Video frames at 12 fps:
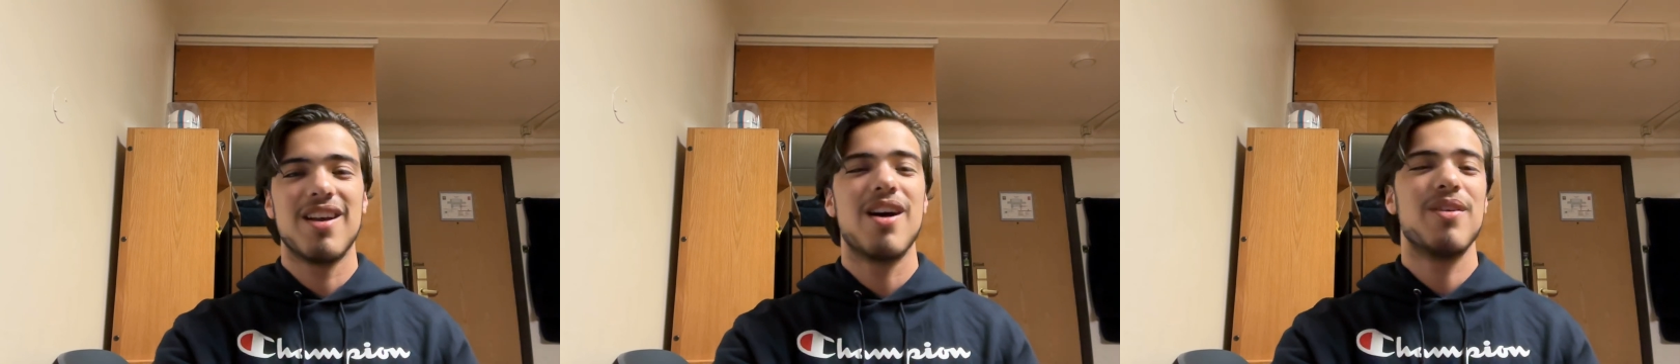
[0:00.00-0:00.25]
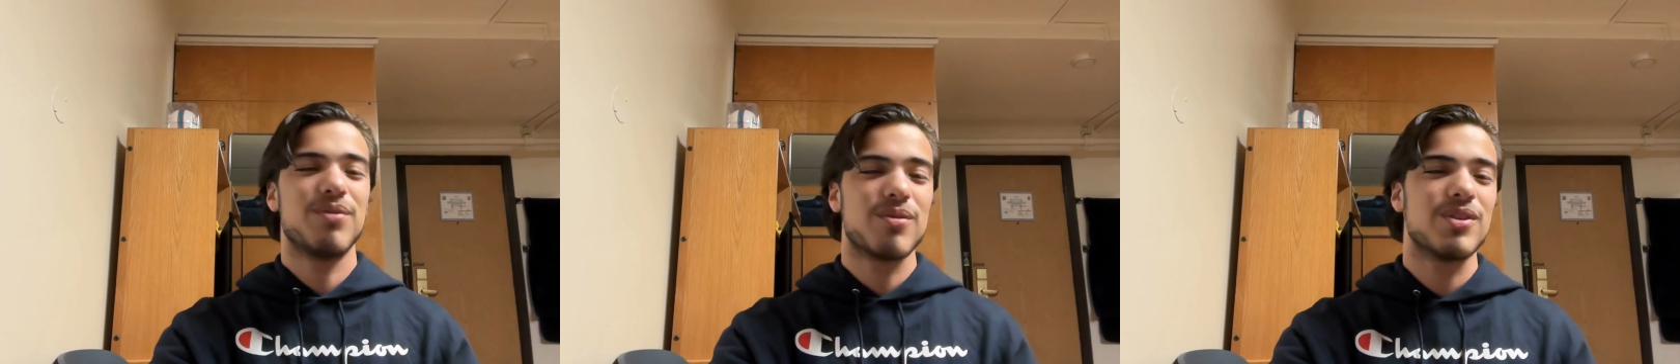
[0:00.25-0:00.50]

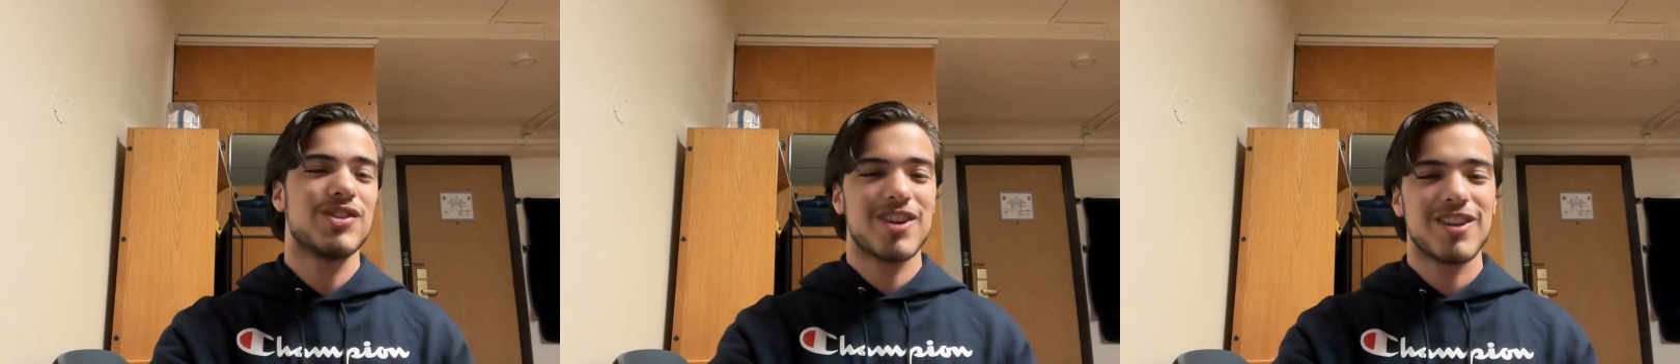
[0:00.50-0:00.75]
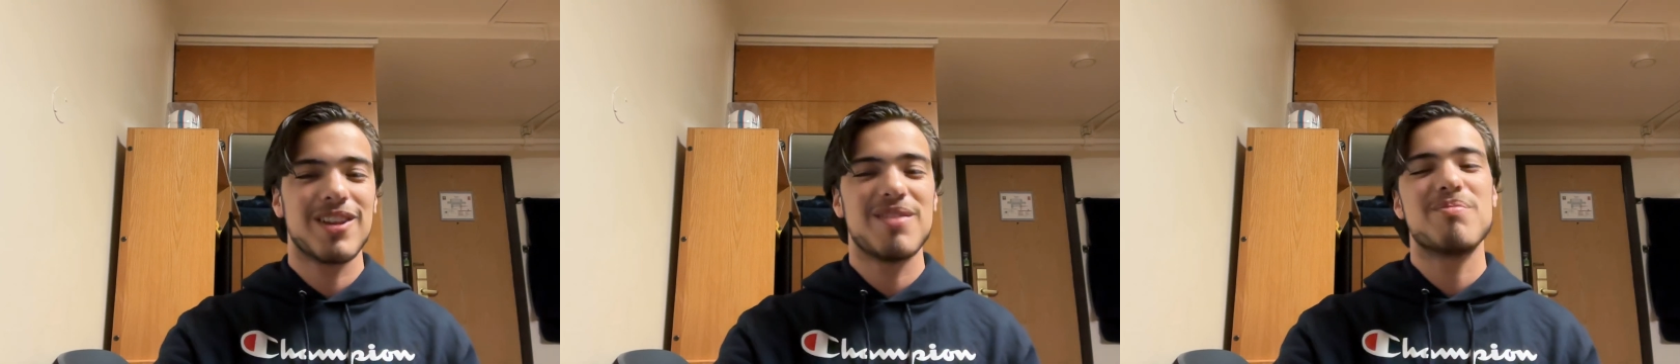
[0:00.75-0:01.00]

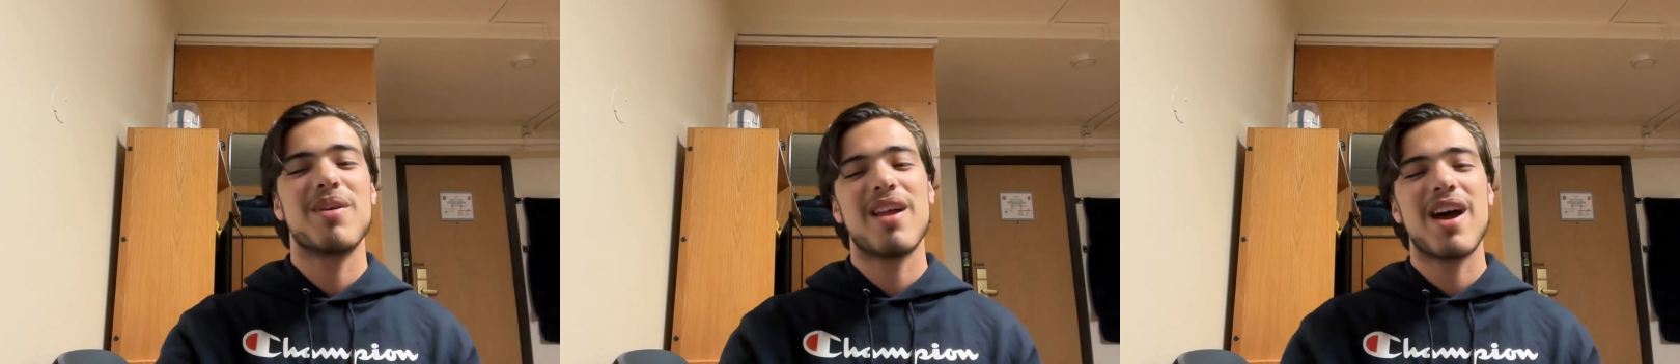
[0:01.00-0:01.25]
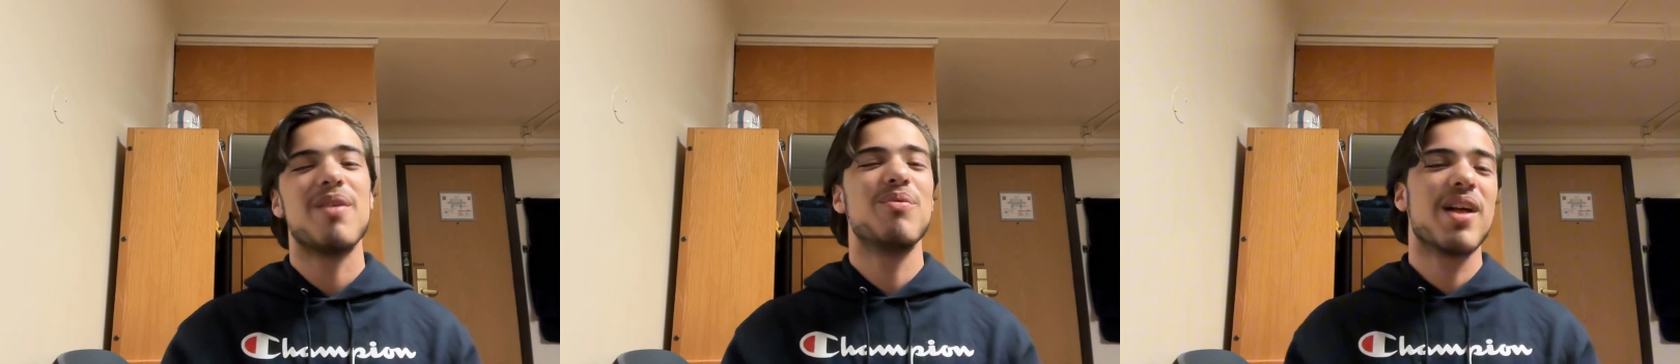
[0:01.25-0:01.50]
unfortunately, but
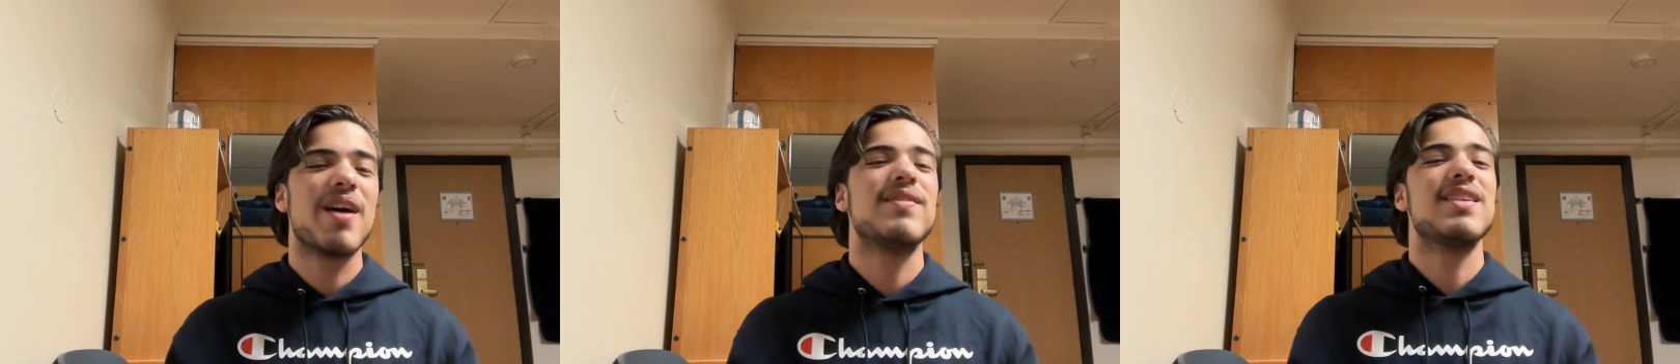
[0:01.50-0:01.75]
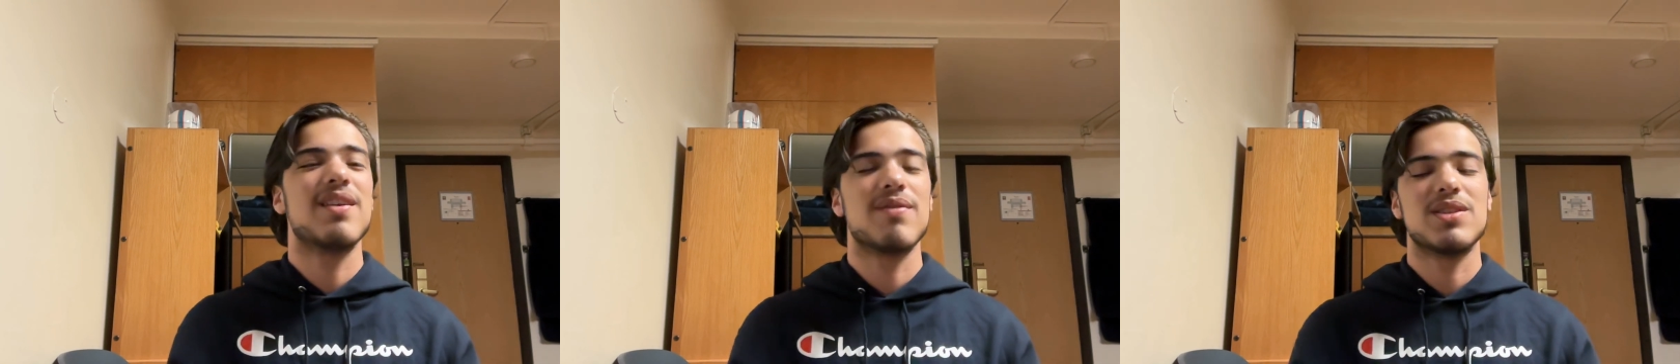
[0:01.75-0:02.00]
I will have
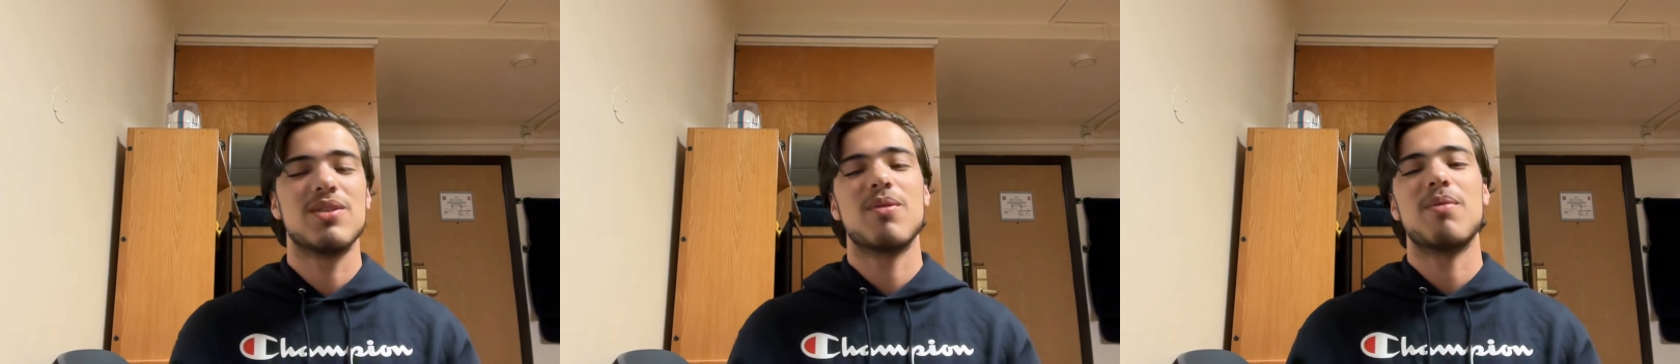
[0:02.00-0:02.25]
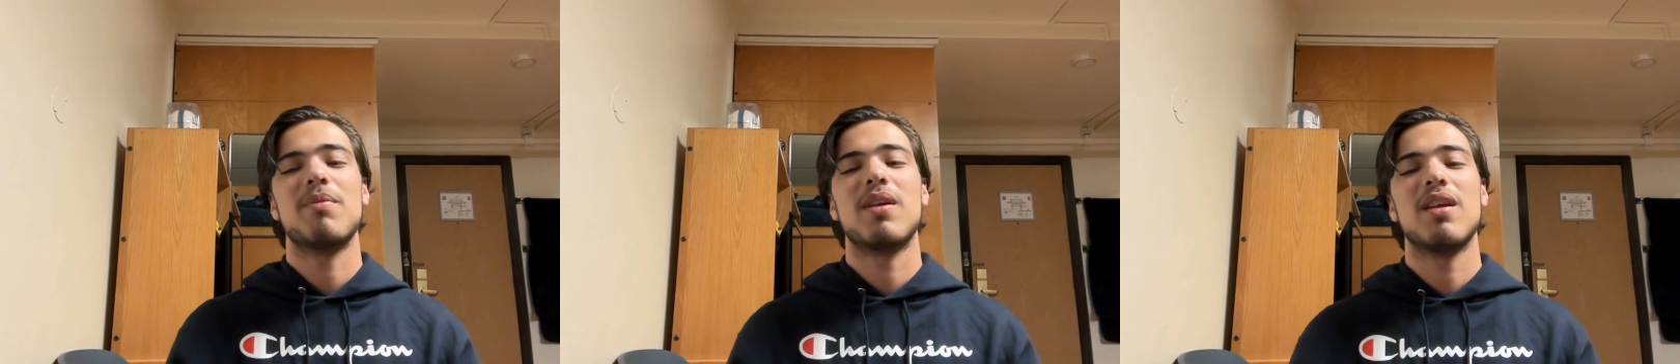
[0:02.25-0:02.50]
to give it to
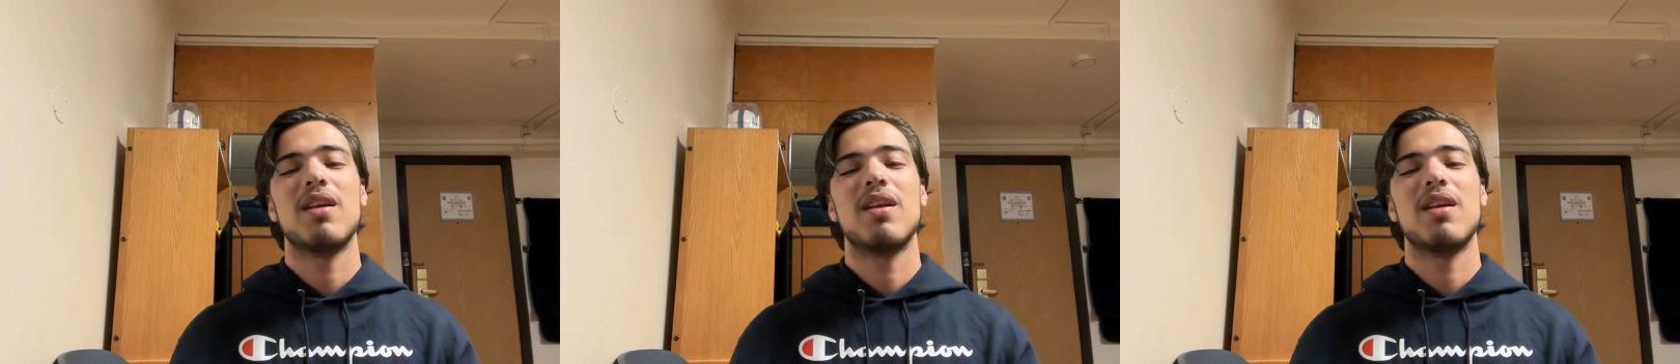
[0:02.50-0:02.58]
him.